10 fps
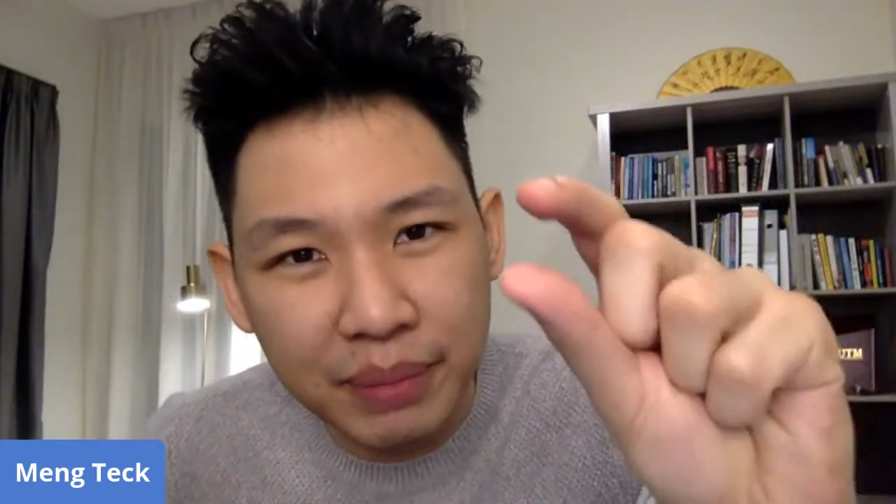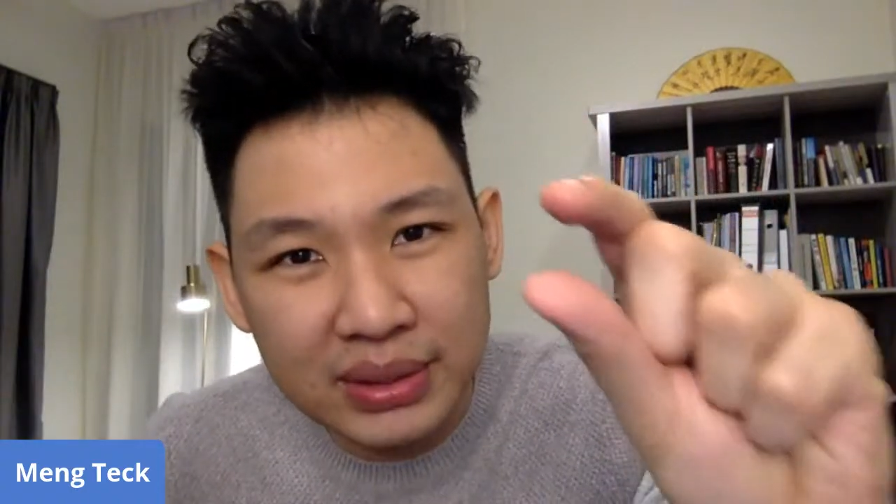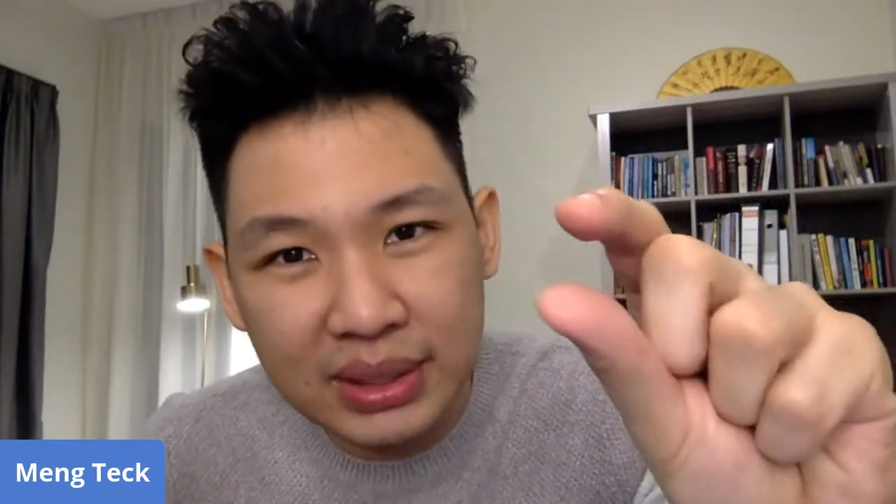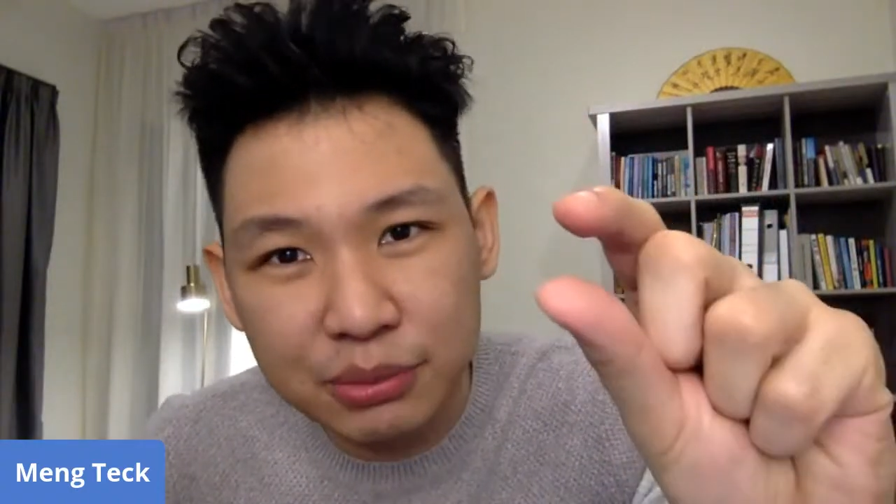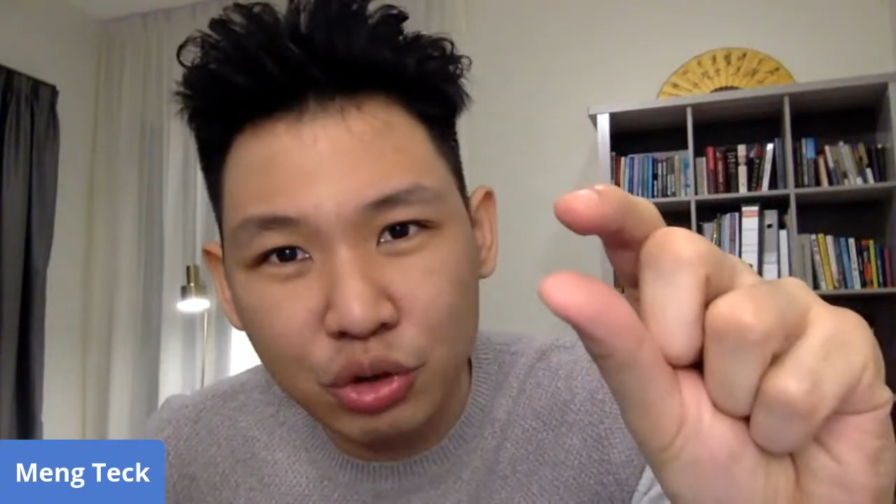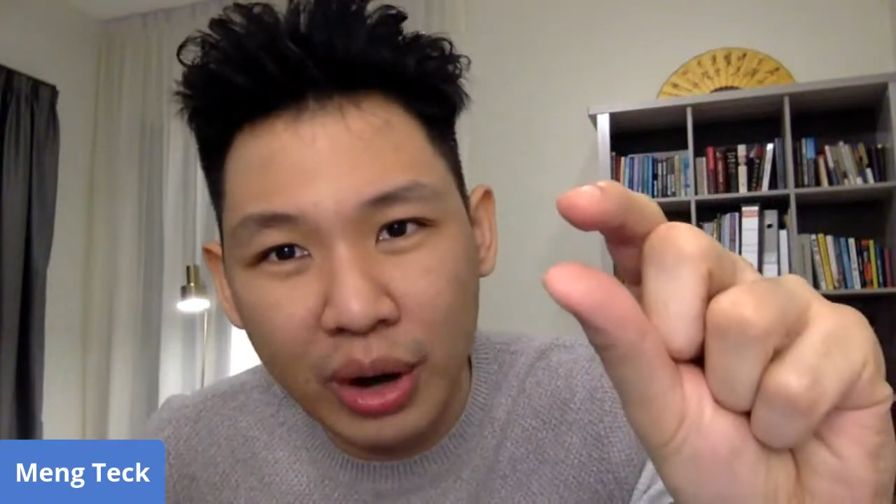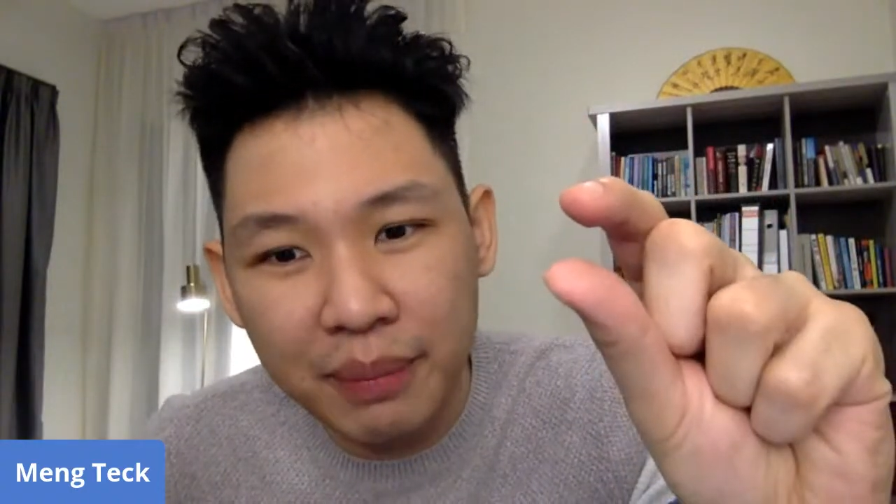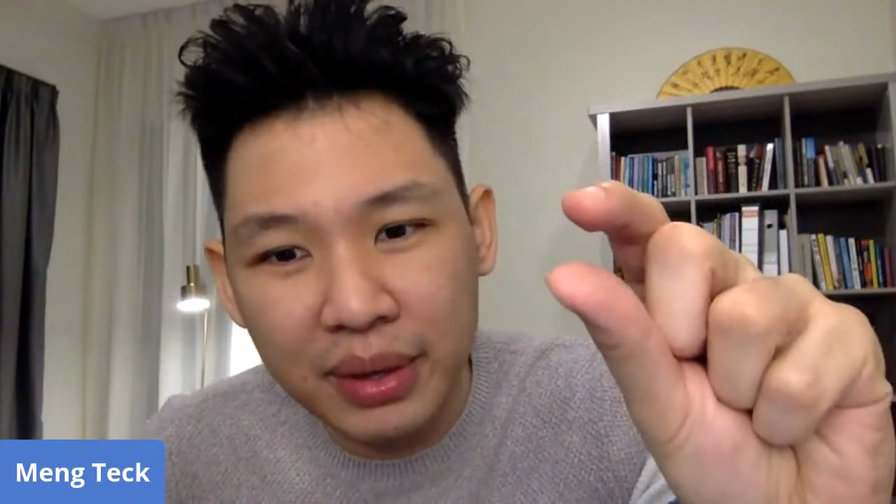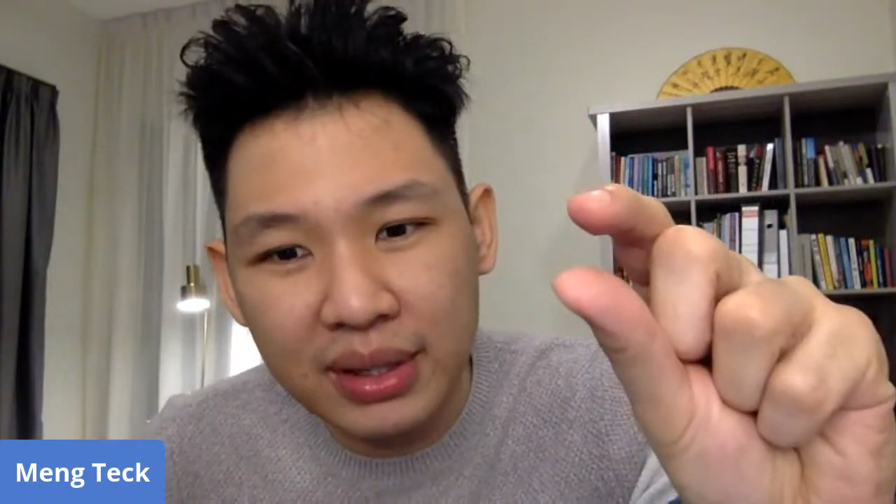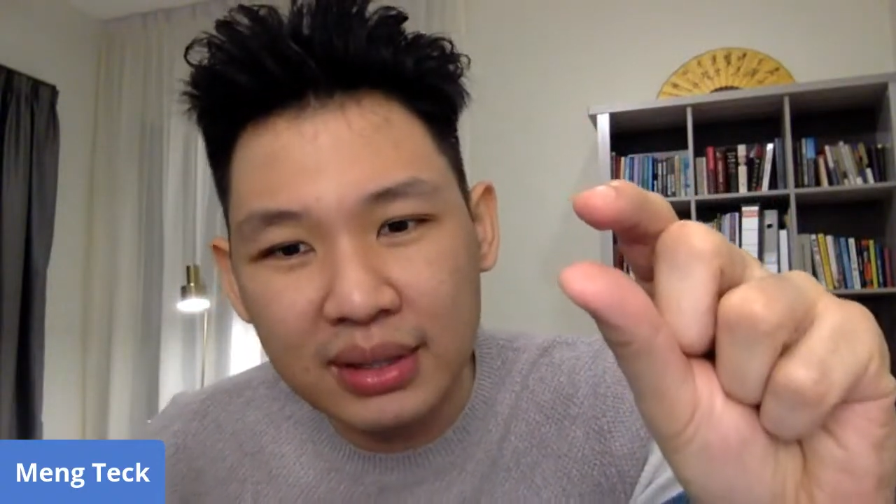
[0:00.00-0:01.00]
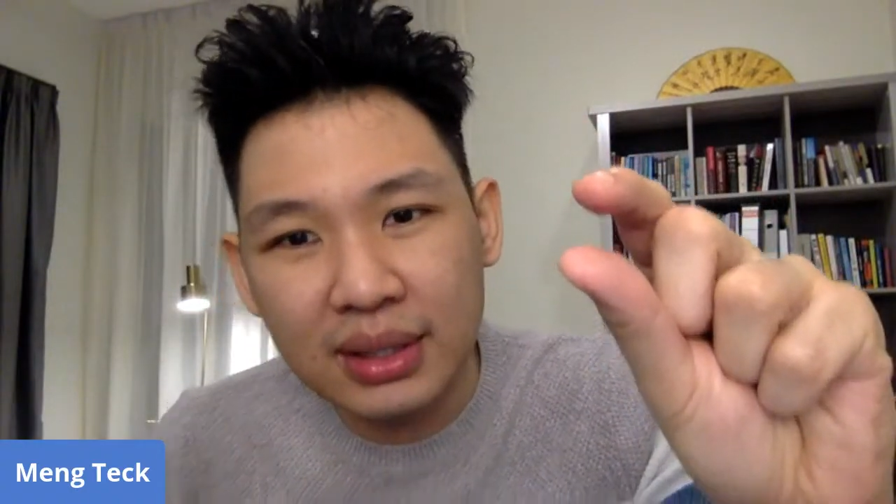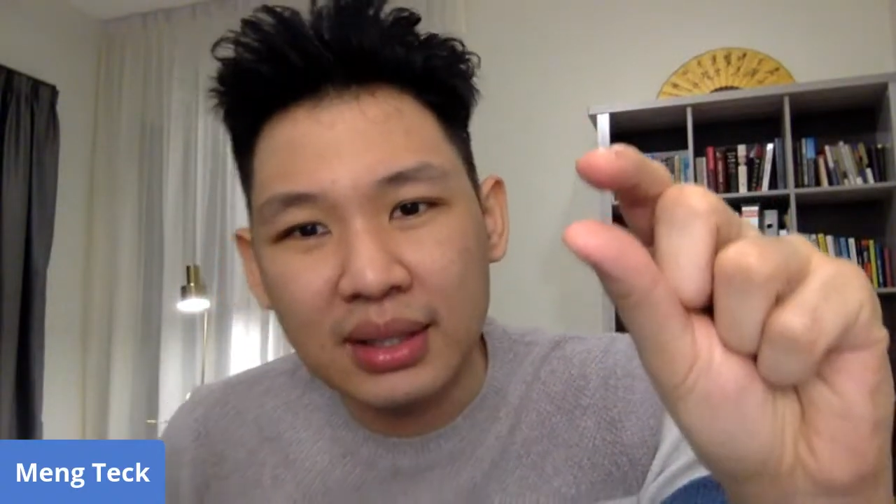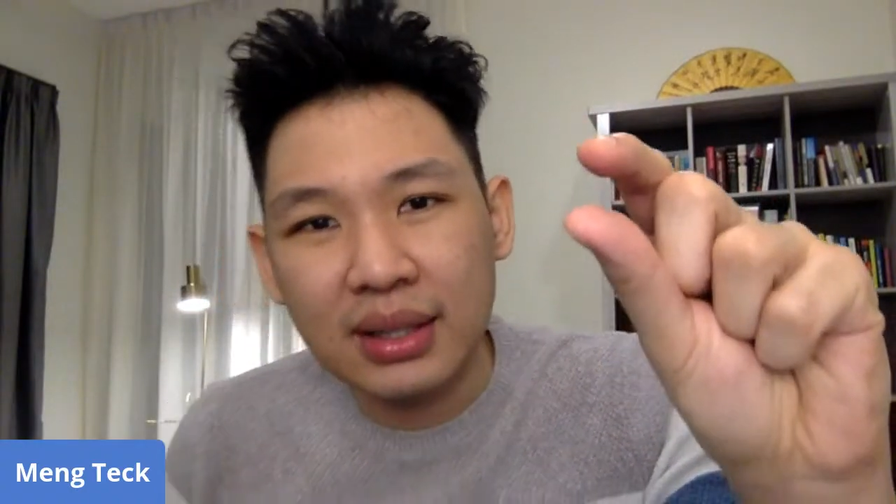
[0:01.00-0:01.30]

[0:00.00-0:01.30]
subscriber,